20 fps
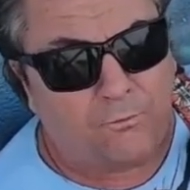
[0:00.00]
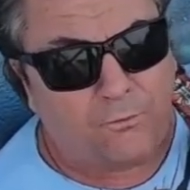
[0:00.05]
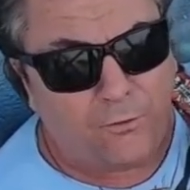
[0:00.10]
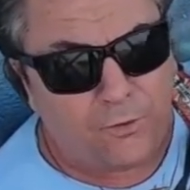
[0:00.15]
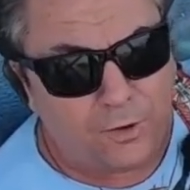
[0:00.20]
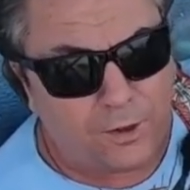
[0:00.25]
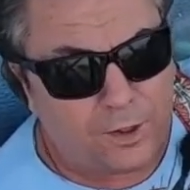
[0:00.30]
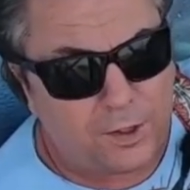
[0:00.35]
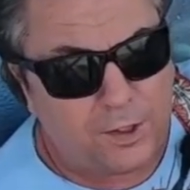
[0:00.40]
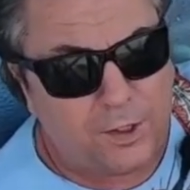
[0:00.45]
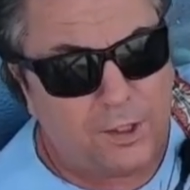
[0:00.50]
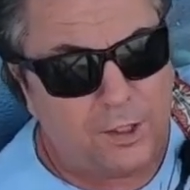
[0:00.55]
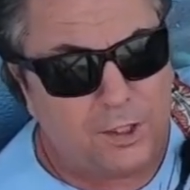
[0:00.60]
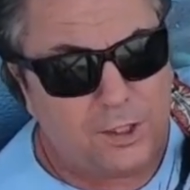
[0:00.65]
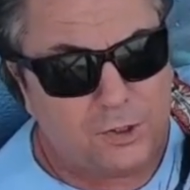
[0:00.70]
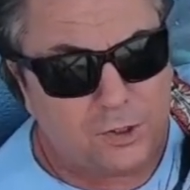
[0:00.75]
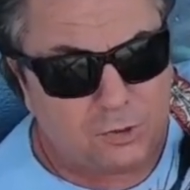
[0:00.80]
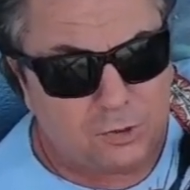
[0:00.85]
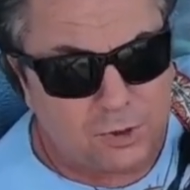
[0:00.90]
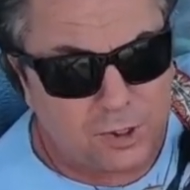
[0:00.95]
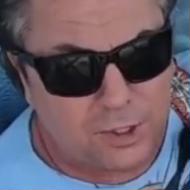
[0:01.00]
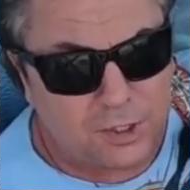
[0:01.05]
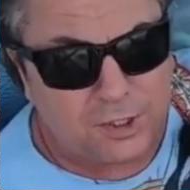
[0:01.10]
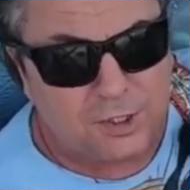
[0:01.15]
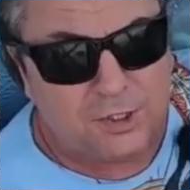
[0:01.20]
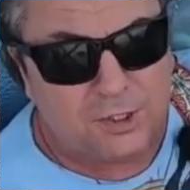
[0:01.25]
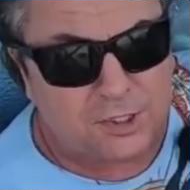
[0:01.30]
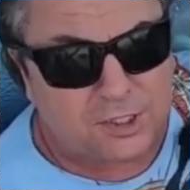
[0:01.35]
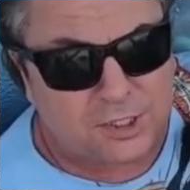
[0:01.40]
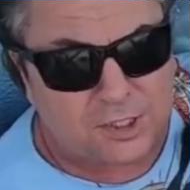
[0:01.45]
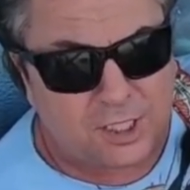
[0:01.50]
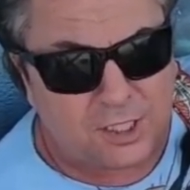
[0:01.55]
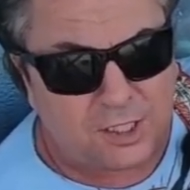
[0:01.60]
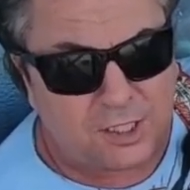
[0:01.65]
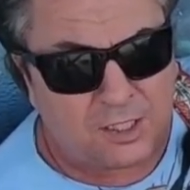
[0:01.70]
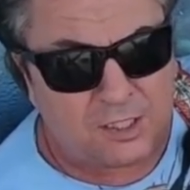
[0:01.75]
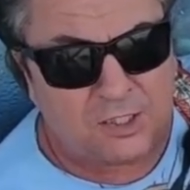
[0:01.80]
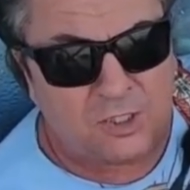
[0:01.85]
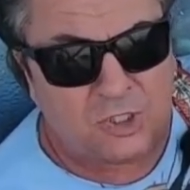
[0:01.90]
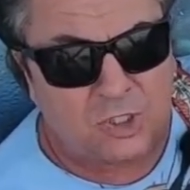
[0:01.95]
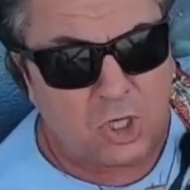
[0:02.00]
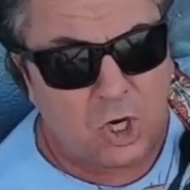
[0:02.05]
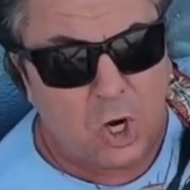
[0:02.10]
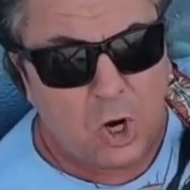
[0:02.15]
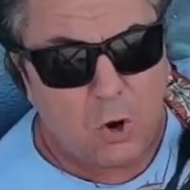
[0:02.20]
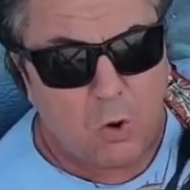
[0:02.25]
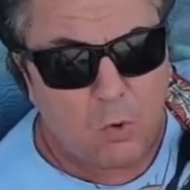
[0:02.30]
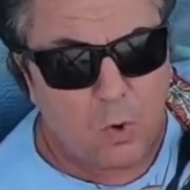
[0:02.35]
Free Julian Assange,